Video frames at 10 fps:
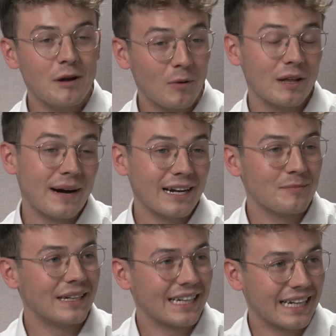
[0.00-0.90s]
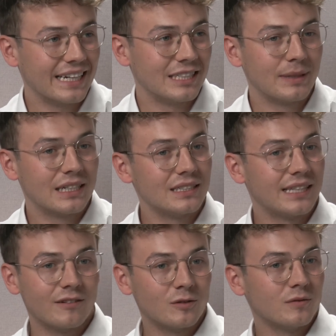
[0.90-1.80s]
well, it might not be the case, because
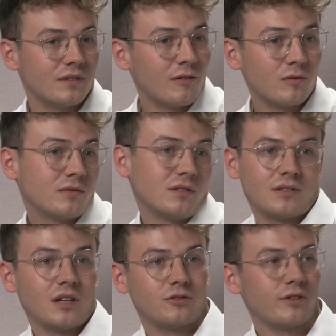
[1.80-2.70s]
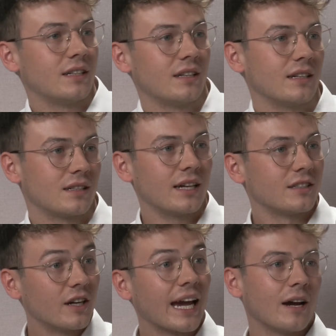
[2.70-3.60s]
they'll just go straight to the next
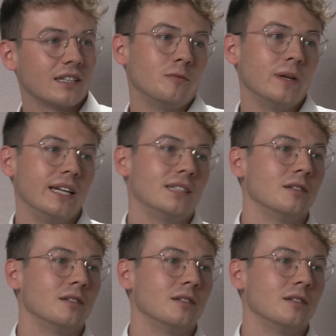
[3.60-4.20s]
election. Okay, actually, we need